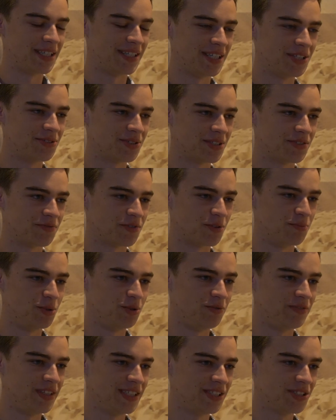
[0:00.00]
an interest for
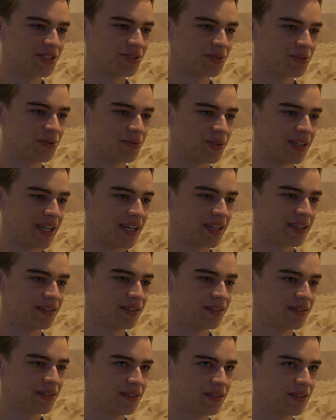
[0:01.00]
movies, where like
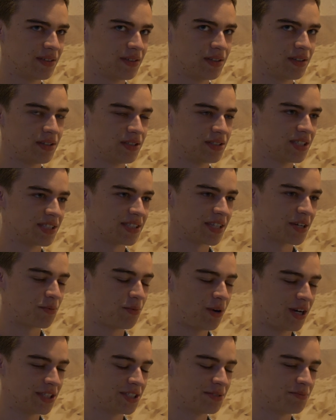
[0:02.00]
just like
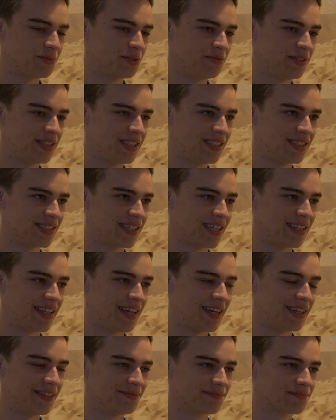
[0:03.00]
watching movies and
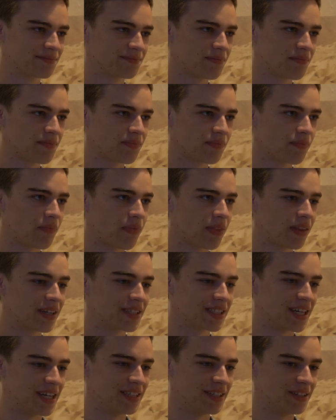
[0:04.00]
then
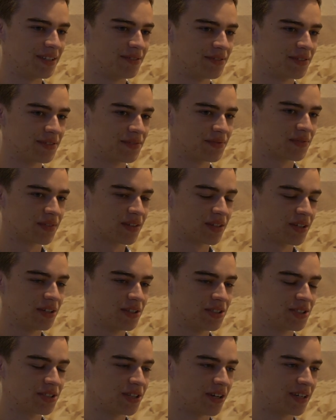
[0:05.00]
kind of
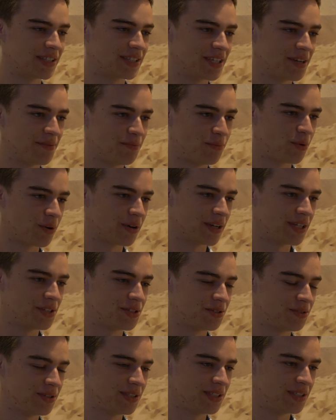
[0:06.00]
starting to get more
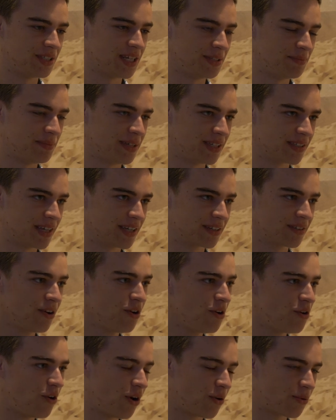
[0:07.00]
into it and being like,
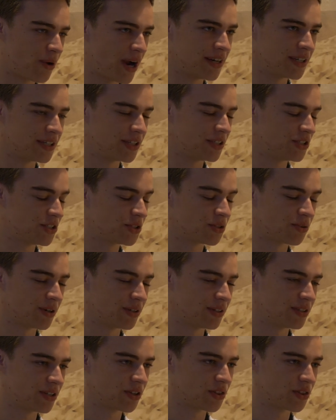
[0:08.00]
oh, I'll write a short